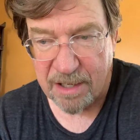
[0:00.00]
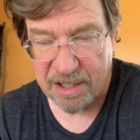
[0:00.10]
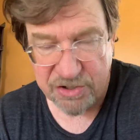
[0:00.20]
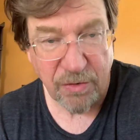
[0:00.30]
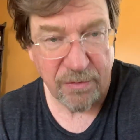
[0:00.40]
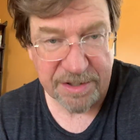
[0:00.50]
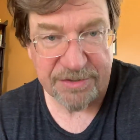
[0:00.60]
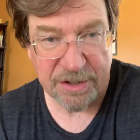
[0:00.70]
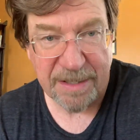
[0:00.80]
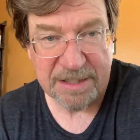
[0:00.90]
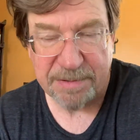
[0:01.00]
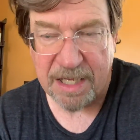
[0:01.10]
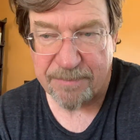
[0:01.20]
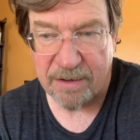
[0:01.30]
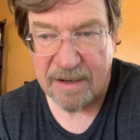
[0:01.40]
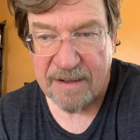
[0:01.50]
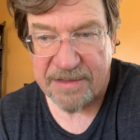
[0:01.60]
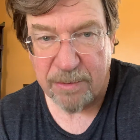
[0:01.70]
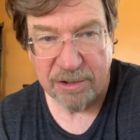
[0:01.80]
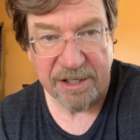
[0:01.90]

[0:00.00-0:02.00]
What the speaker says: a short research-based paper that will